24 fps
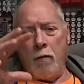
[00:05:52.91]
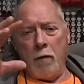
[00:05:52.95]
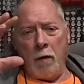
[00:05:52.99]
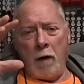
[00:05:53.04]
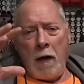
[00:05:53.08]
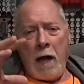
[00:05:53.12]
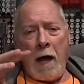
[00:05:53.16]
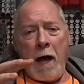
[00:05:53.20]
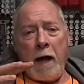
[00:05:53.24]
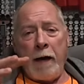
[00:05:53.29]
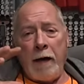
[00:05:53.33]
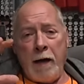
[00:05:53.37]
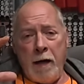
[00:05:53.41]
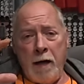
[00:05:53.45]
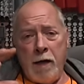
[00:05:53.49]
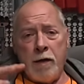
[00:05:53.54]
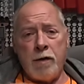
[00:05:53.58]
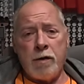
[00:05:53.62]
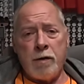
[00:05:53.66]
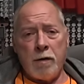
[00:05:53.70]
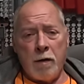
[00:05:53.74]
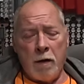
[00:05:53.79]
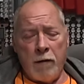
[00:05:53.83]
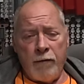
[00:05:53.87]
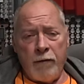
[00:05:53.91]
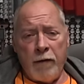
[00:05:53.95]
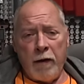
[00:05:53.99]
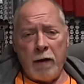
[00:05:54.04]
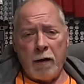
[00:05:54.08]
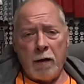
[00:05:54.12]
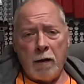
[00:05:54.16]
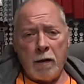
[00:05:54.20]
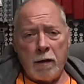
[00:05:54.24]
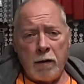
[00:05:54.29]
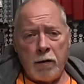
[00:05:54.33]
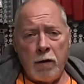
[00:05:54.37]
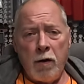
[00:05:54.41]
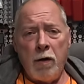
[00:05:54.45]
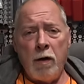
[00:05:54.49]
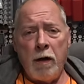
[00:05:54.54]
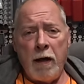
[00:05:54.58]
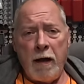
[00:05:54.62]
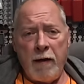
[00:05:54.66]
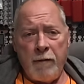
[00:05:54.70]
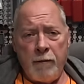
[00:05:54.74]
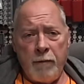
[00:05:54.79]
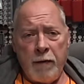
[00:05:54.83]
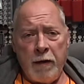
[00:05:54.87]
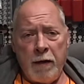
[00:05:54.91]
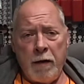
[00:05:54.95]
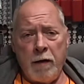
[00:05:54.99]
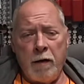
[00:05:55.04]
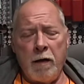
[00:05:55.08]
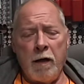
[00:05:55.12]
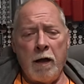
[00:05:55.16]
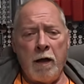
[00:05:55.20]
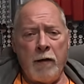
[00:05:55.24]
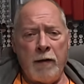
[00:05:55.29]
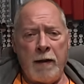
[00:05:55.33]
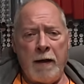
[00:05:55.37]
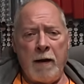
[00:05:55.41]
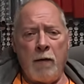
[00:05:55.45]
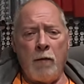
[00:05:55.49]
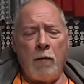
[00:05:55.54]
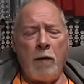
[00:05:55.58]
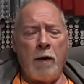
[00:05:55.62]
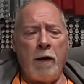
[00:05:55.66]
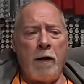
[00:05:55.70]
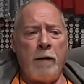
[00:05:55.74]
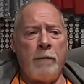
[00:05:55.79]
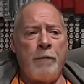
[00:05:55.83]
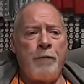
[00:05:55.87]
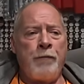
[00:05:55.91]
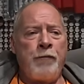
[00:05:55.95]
lot easier if it could have been done that way